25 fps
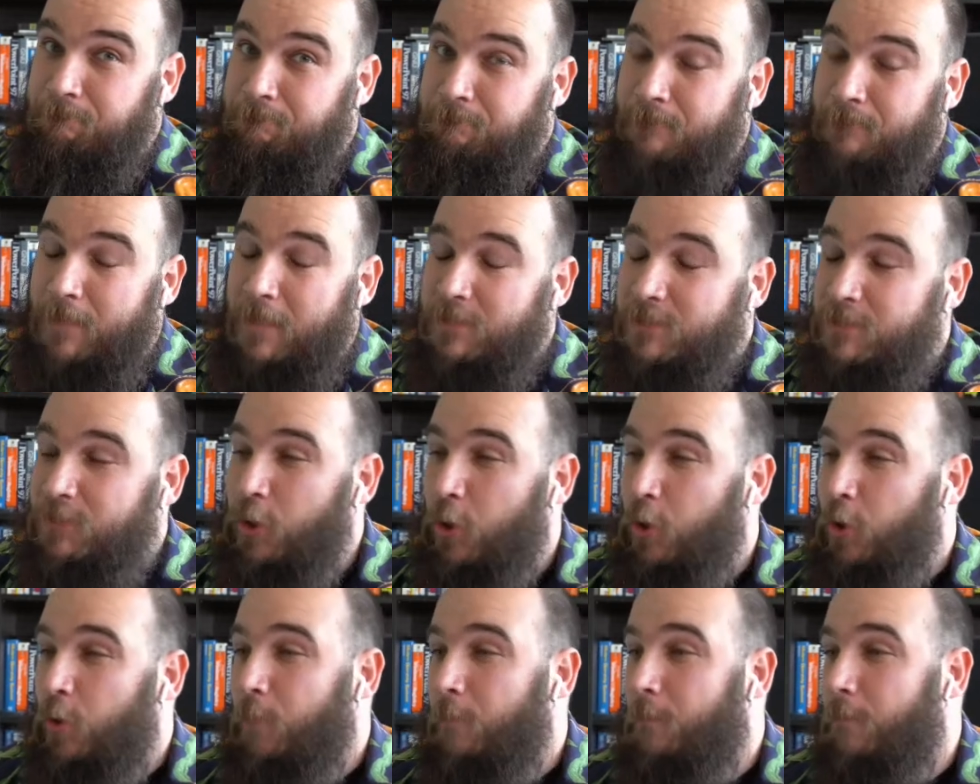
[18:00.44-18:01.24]

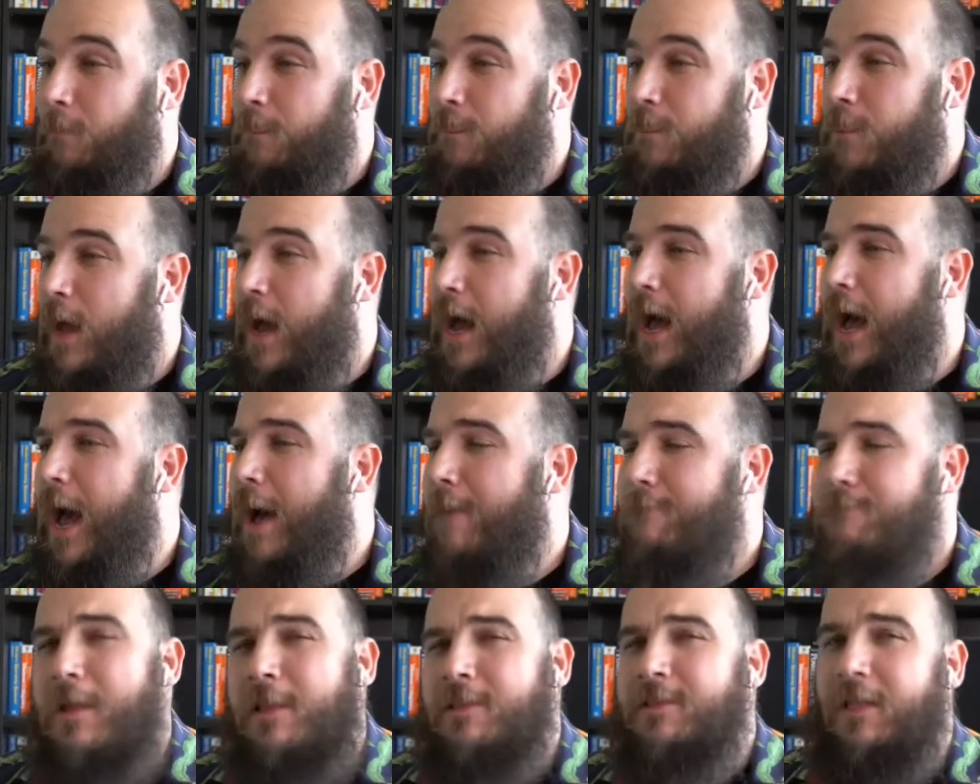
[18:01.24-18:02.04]
So
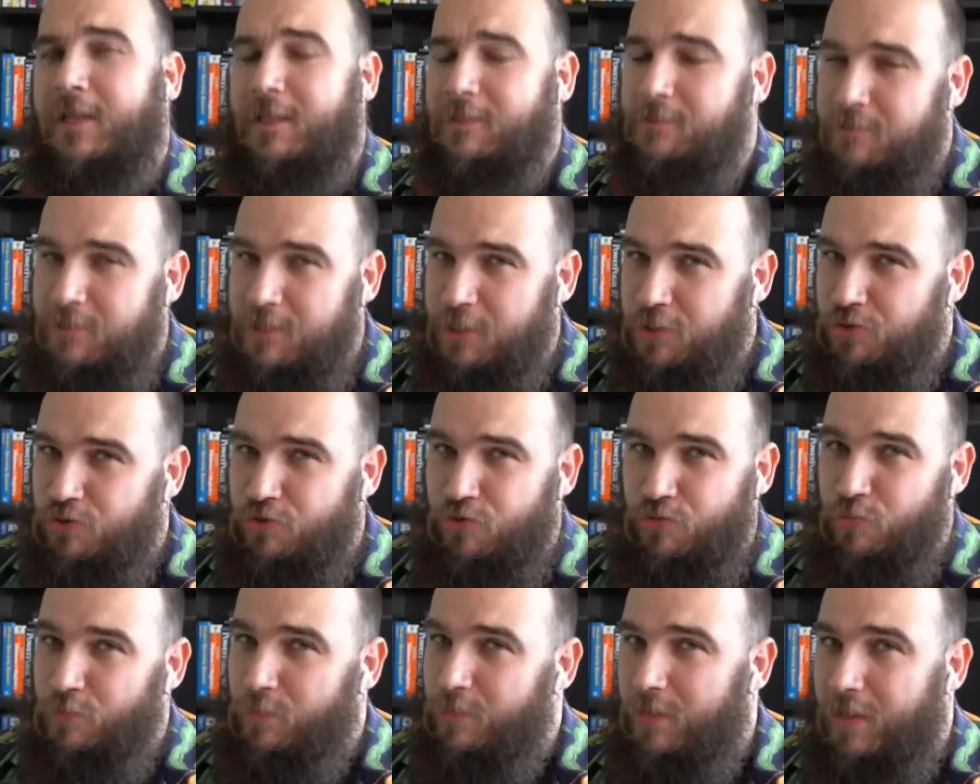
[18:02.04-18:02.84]
I'm not going to teach
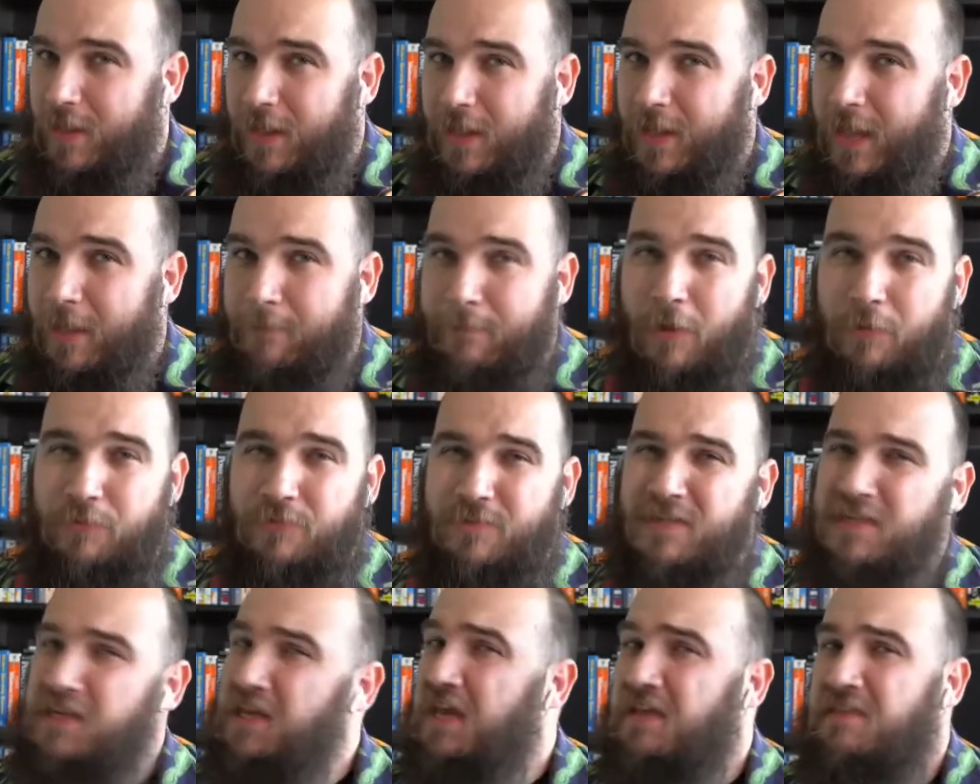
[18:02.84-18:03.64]
you about
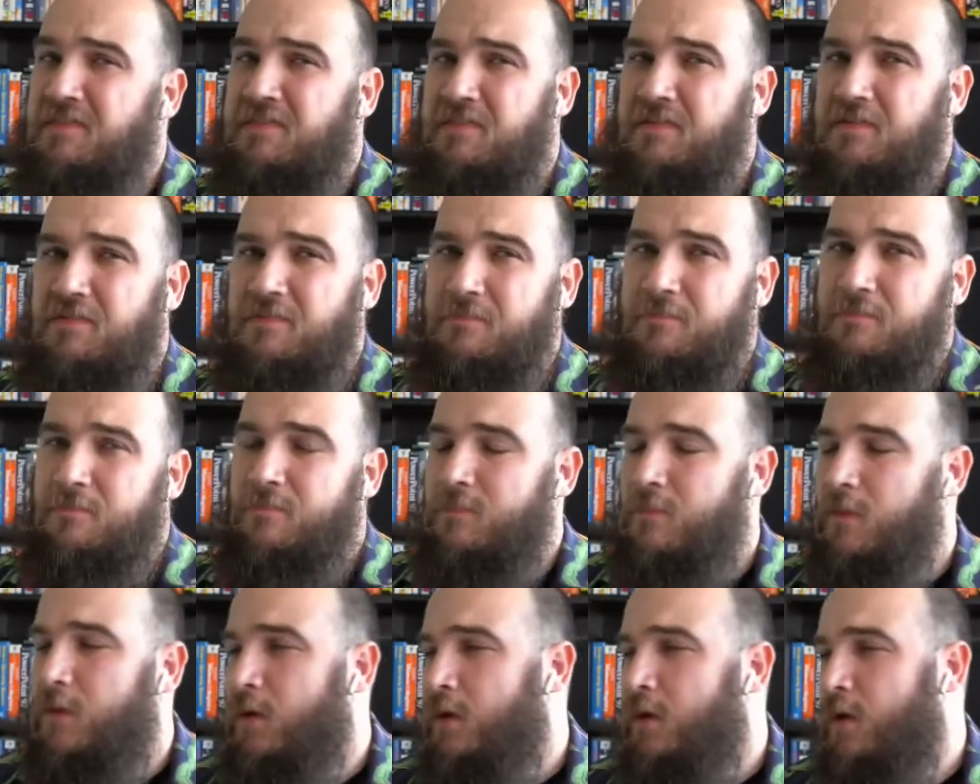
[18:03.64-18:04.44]
Git
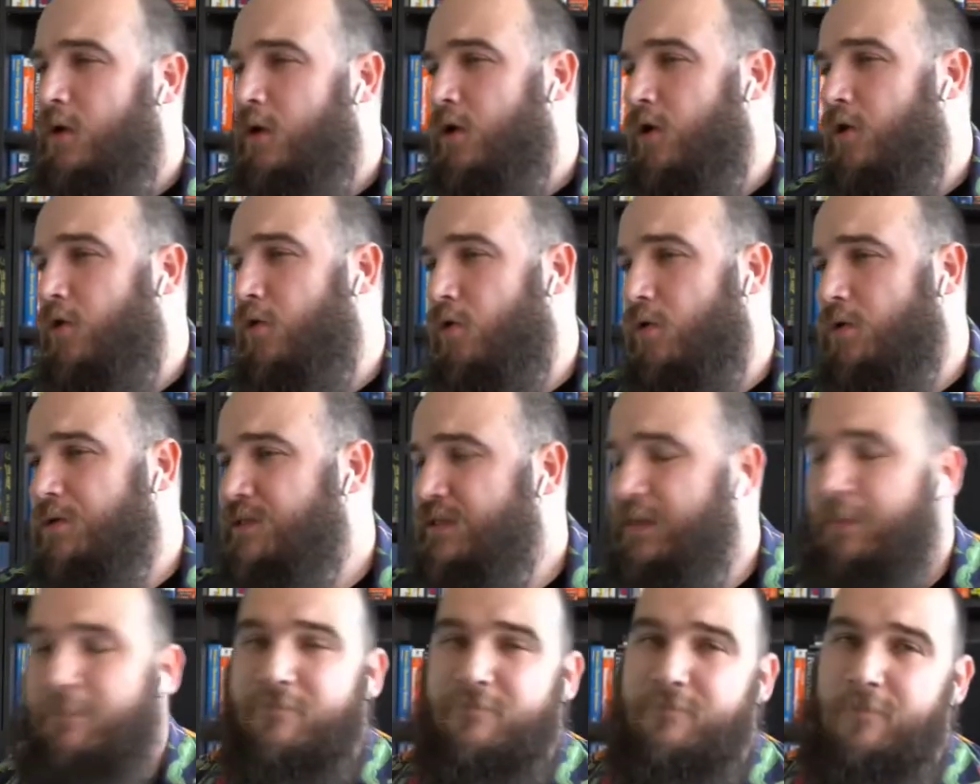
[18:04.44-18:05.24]
or
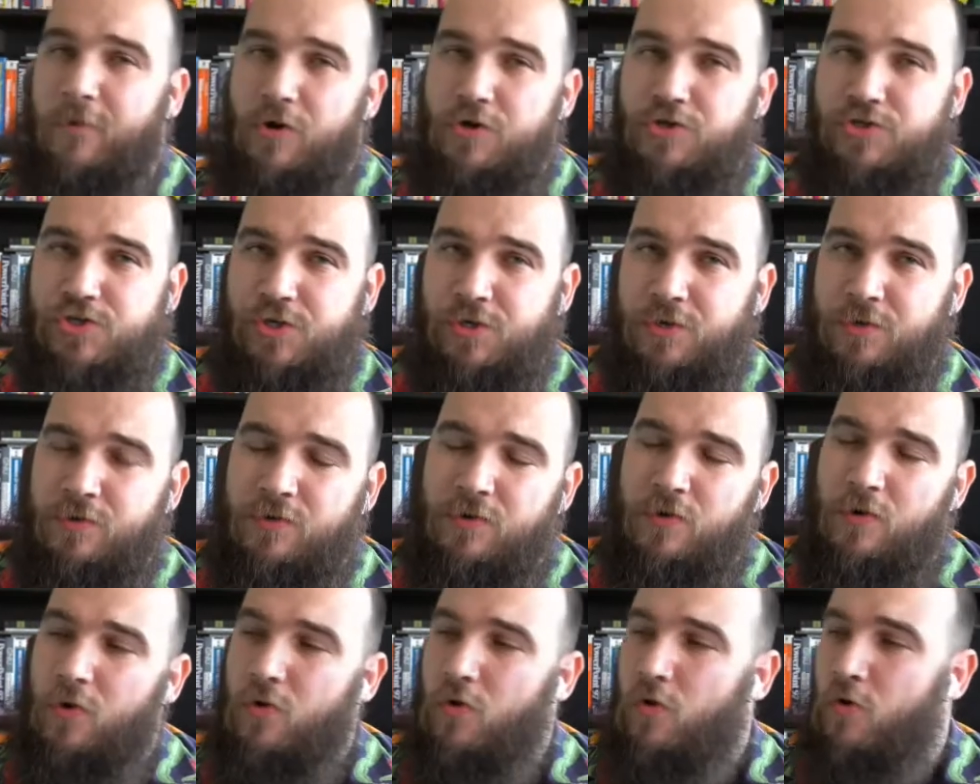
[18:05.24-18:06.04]
Subversion
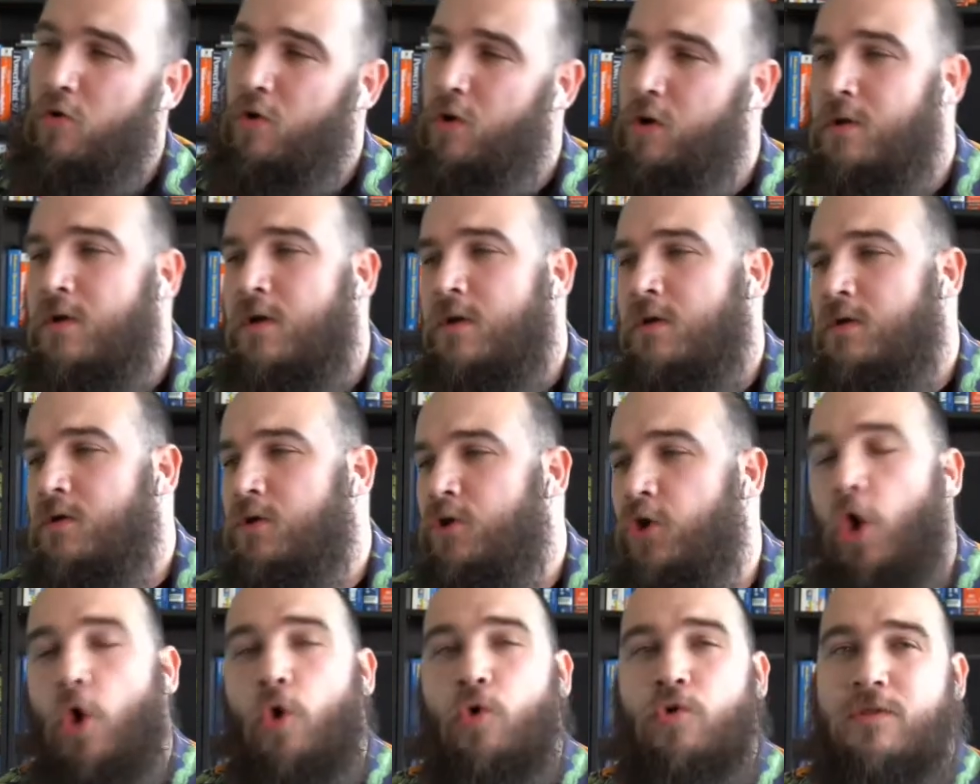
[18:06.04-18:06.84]
or
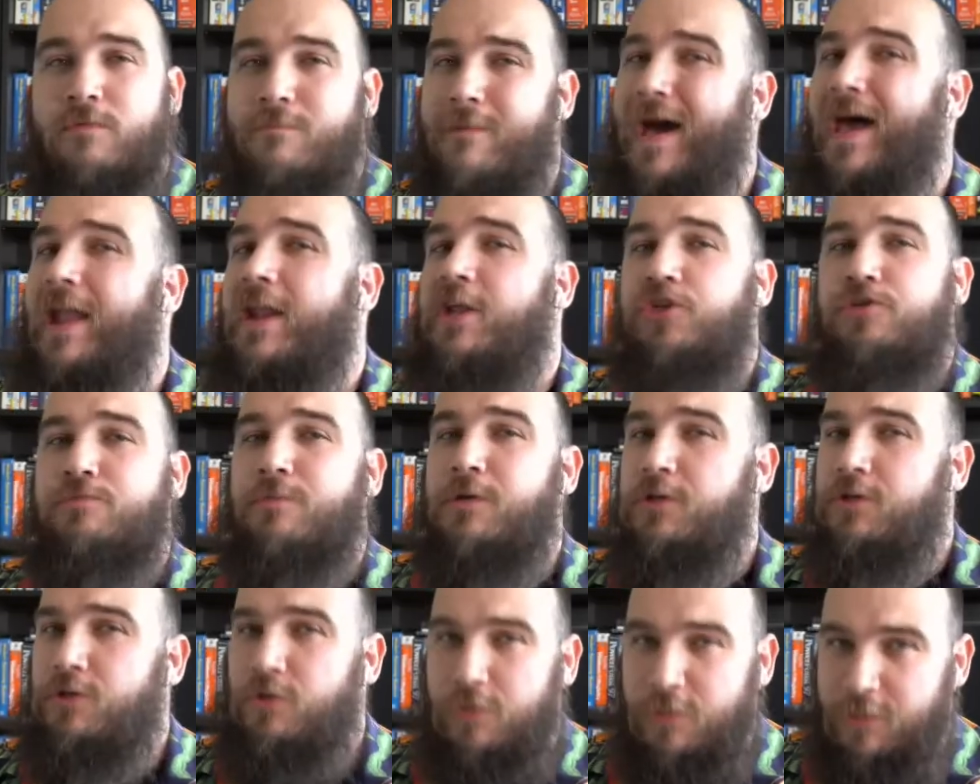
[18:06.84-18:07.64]
code
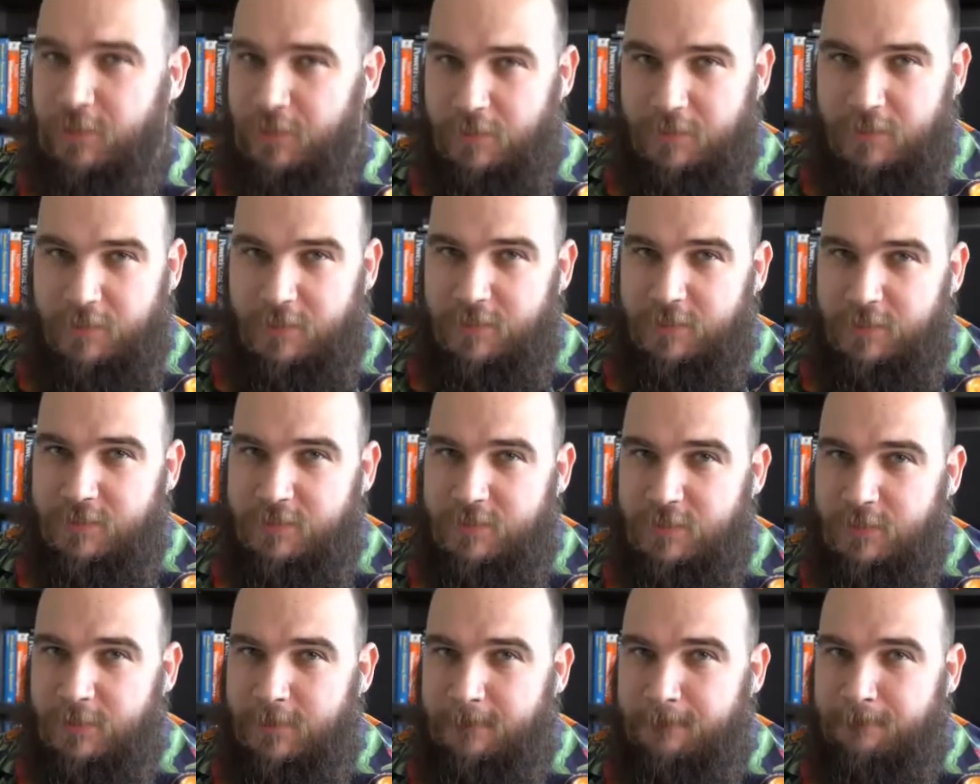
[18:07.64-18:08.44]
management
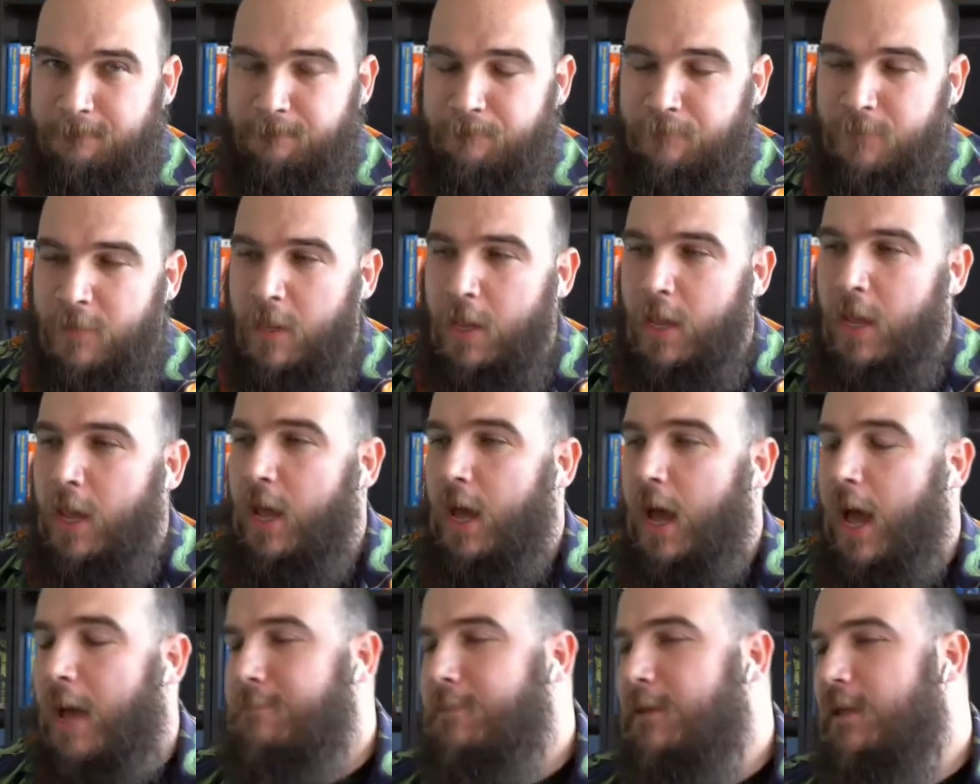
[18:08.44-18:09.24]
utilities.
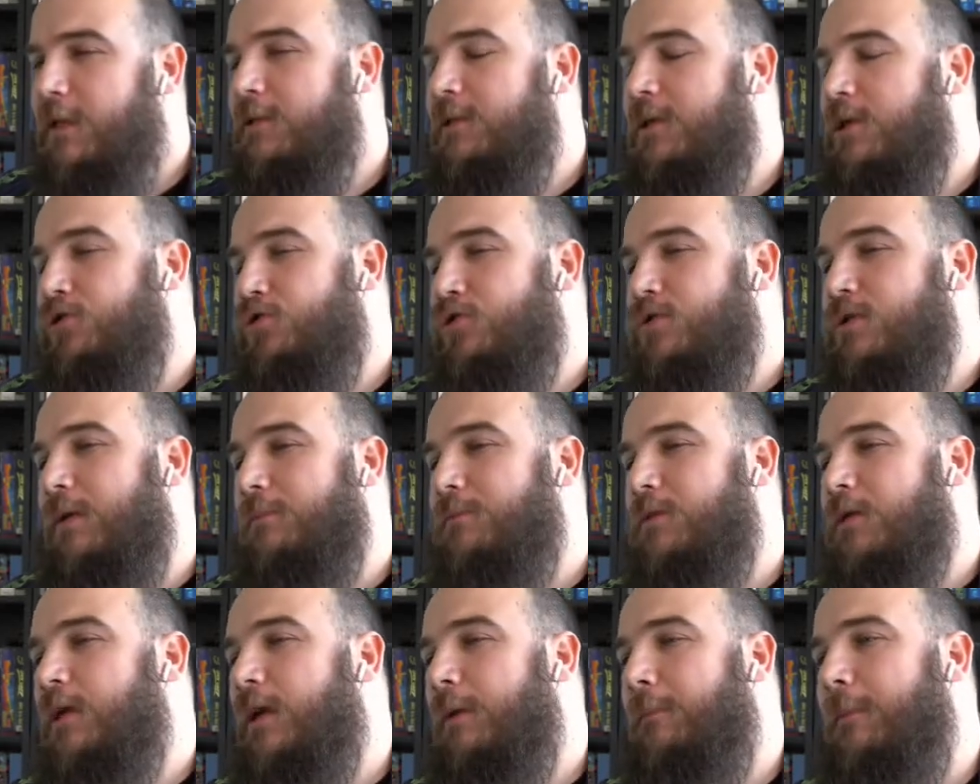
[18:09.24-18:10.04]
I'm going to teach you
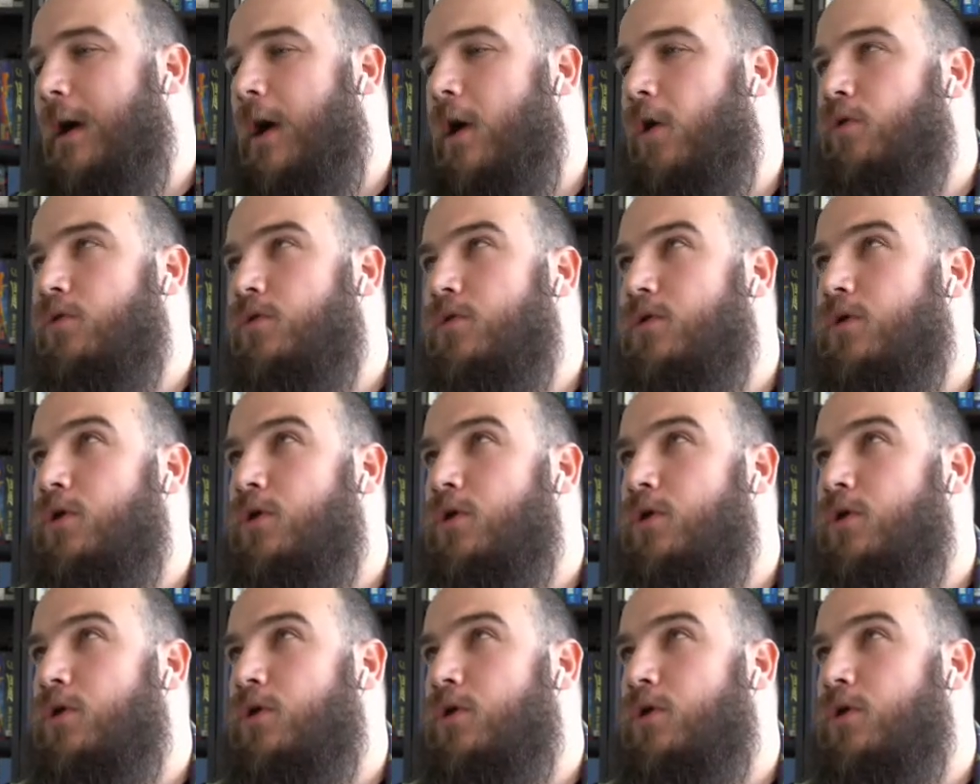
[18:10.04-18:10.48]
something about